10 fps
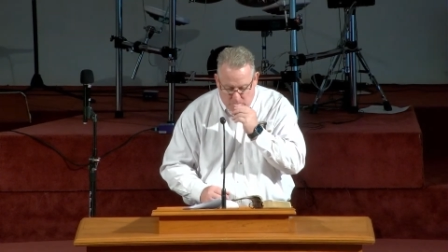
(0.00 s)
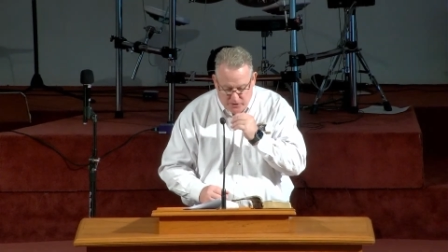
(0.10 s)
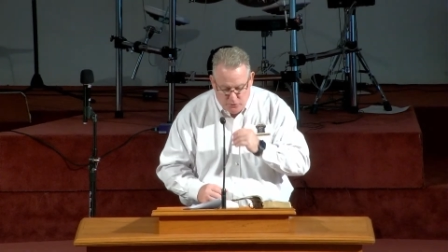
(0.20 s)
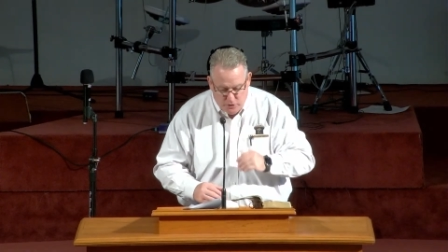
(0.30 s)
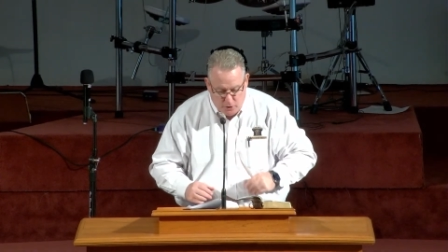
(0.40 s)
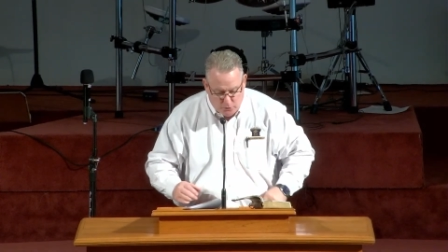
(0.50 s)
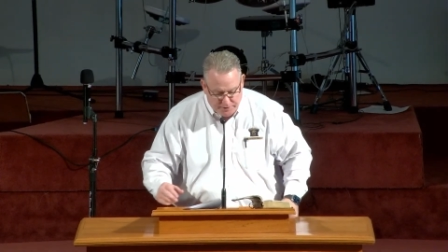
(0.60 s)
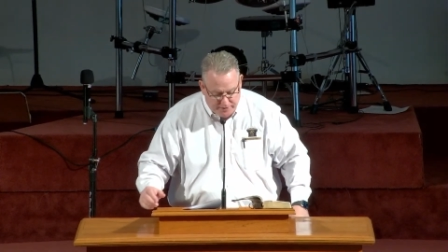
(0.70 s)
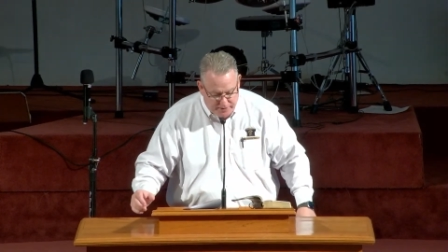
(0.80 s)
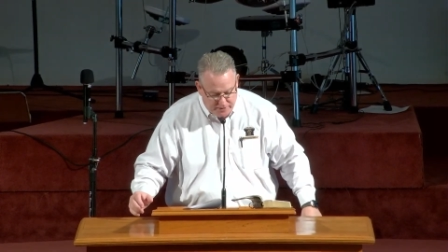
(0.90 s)
You know
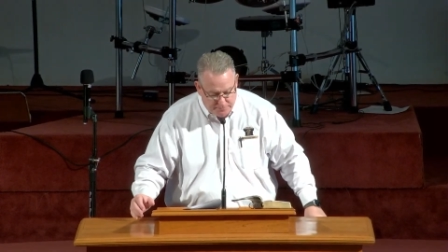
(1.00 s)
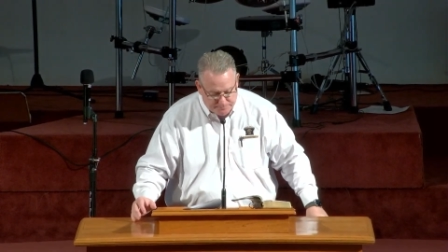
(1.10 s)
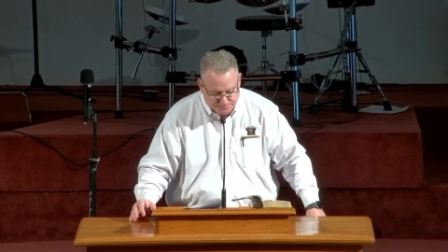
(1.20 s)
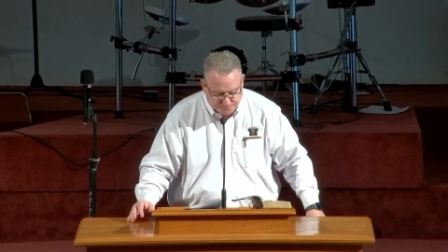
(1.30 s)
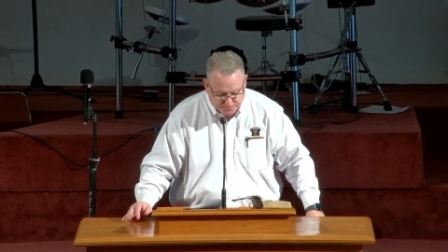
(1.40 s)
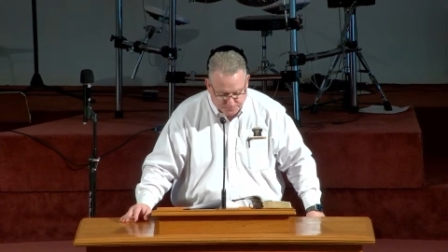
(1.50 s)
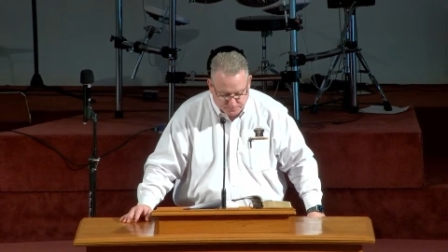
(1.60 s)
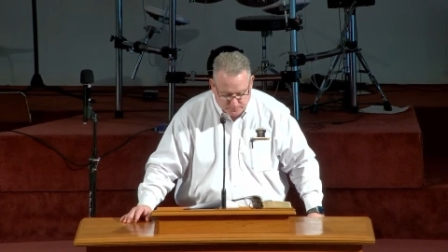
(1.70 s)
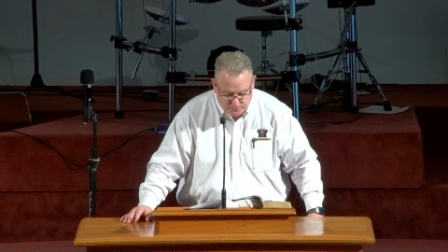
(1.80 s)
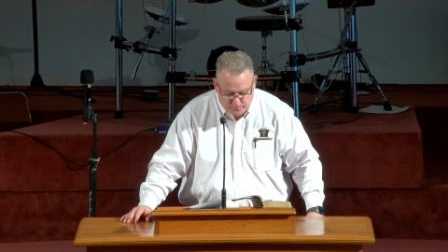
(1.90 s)
that in
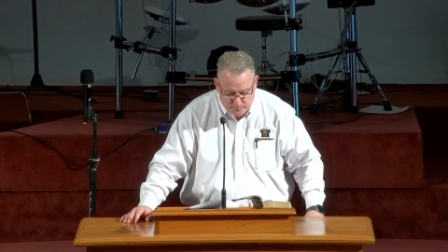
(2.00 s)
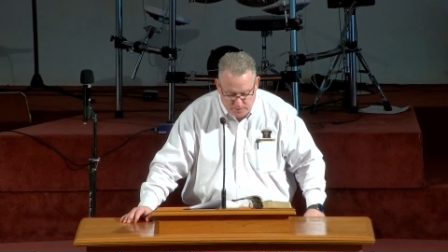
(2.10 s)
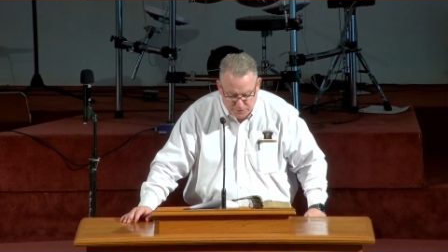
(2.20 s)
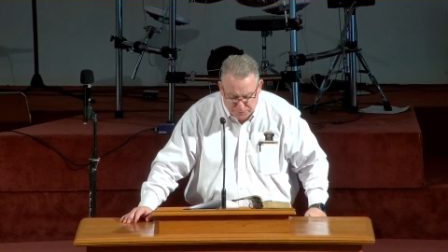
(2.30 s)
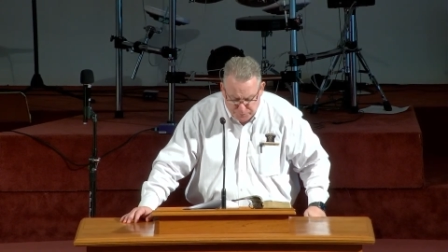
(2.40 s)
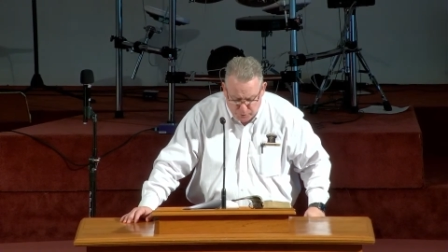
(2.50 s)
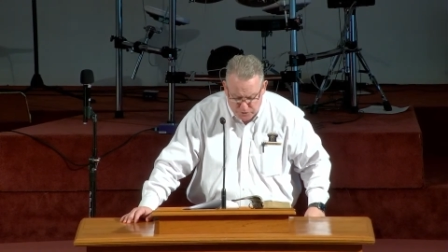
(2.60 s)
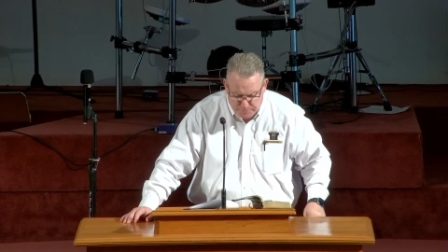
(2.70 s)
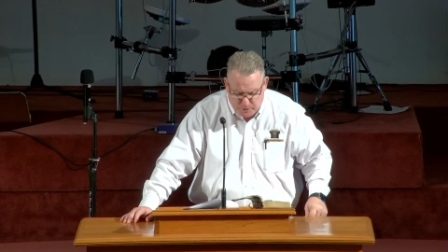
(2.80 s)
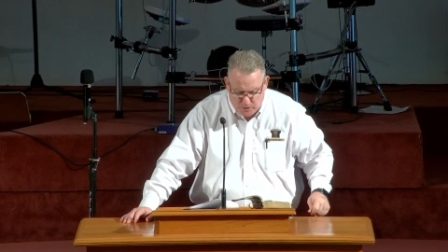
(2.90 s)
the
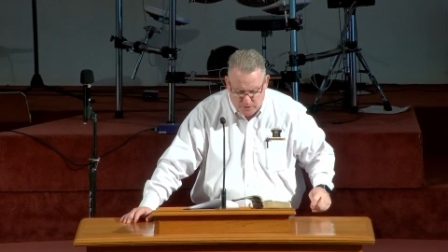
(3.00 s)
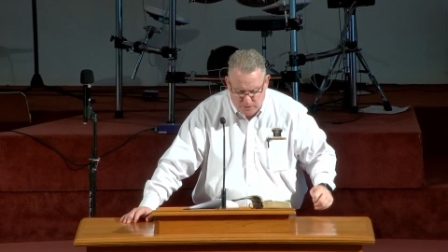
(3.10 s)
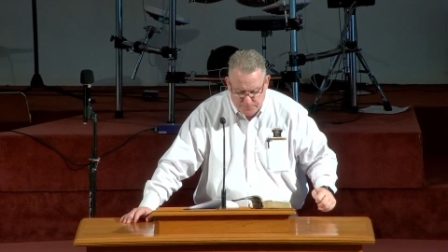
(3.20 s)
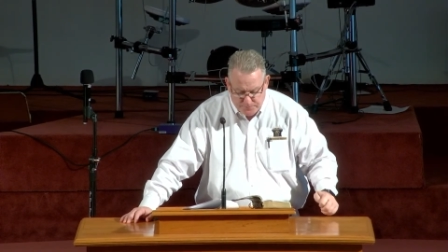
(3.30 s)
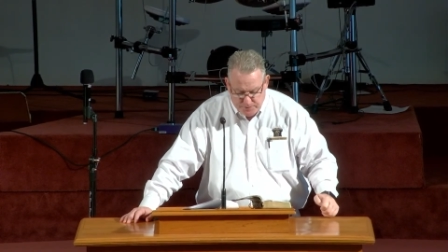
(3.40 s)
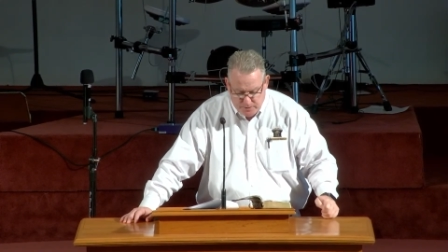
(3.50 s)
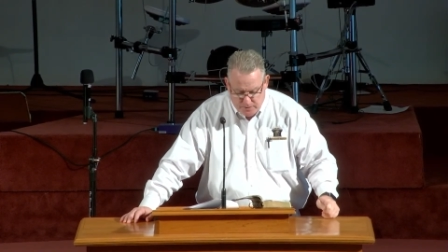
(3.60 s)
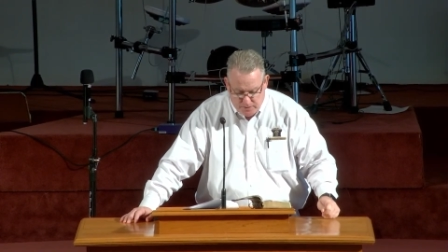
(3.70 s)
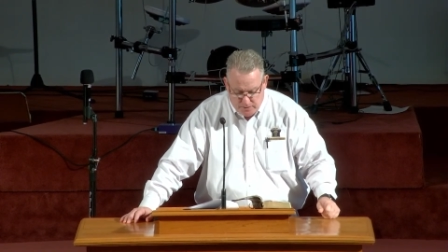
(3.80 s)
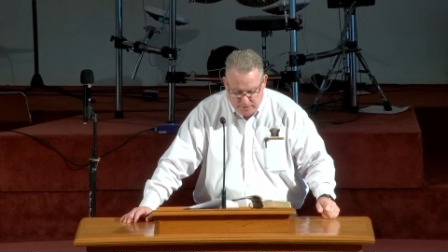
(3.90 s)
first part
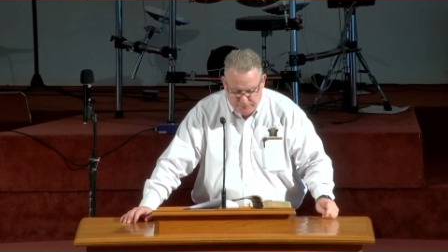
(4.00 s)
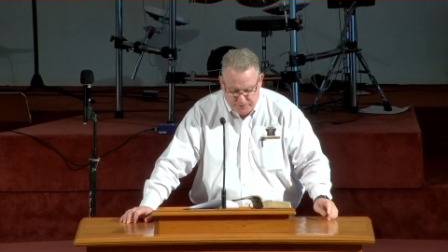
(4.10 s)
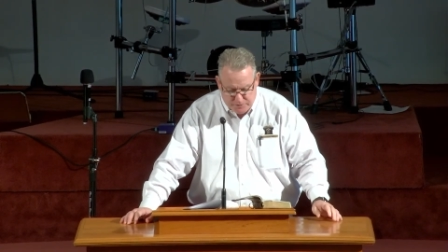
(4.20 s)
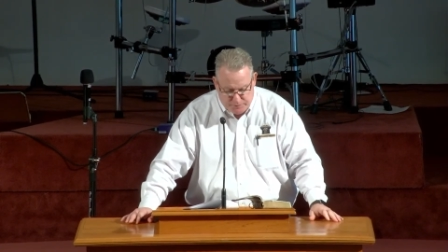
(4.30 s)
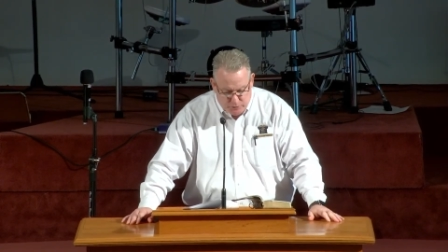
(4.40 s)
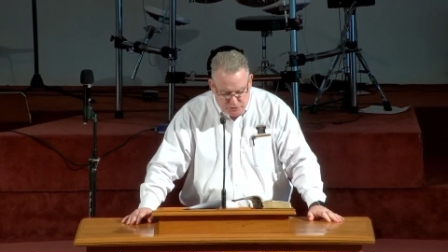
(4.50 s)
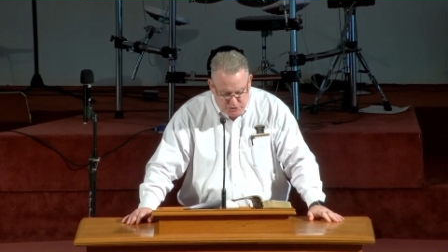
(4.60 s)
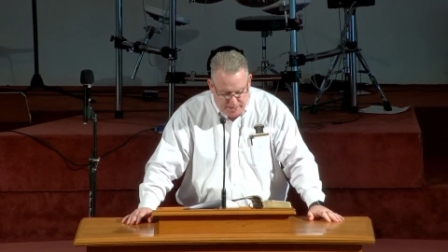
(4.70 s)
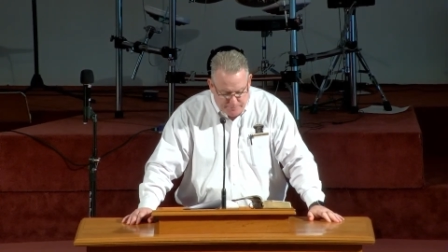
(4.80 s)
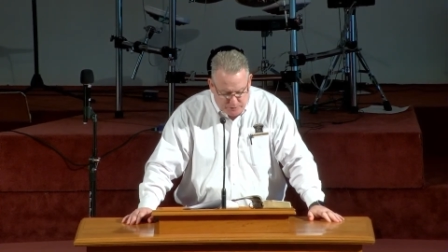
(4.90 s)
of this first
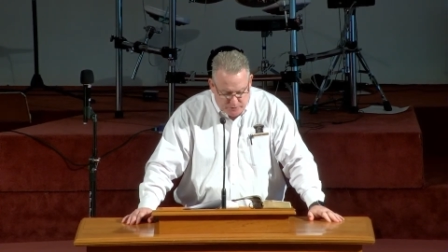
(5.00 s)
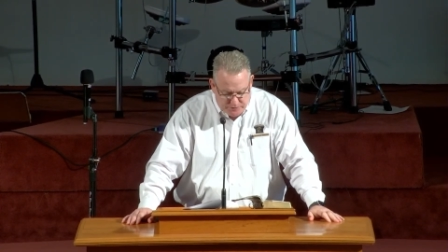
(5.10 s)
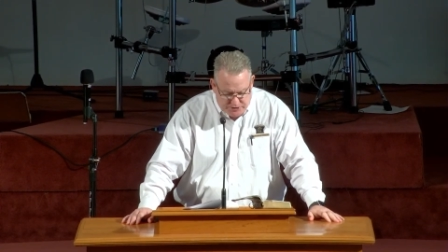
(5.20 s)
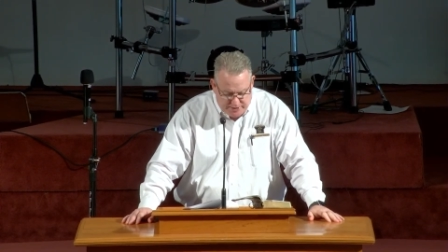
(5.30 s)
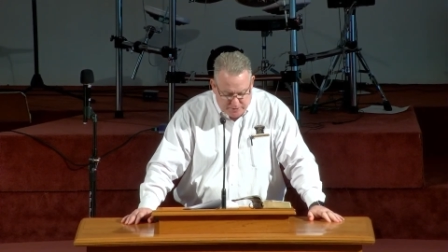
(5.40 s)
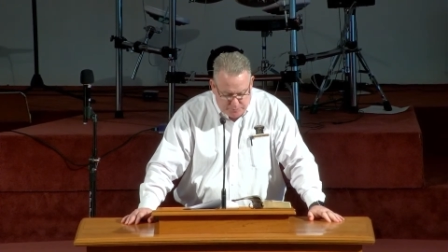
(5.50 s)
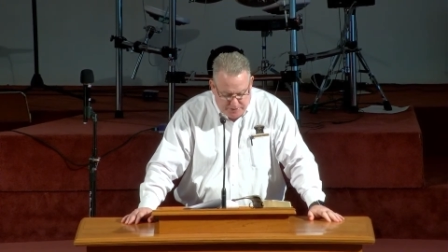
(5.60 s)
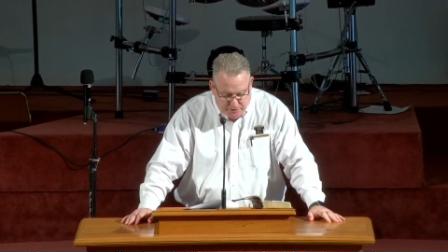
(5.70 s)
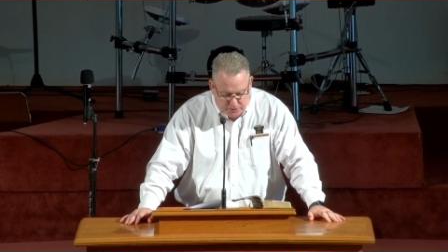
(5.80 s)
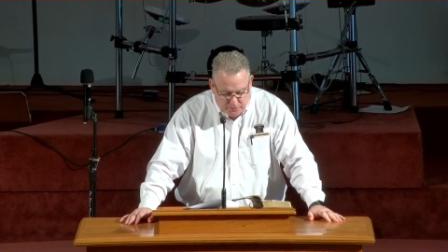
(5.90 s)
chapter of 2
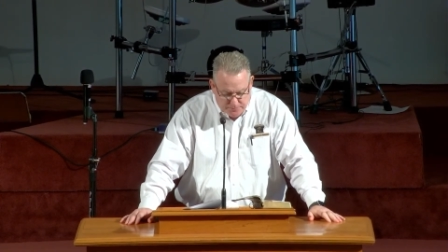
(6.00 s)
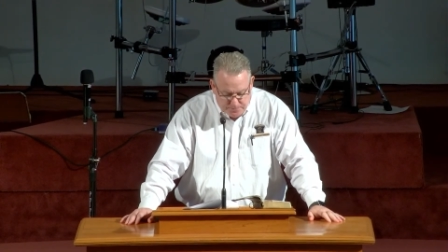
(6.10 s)
Peter,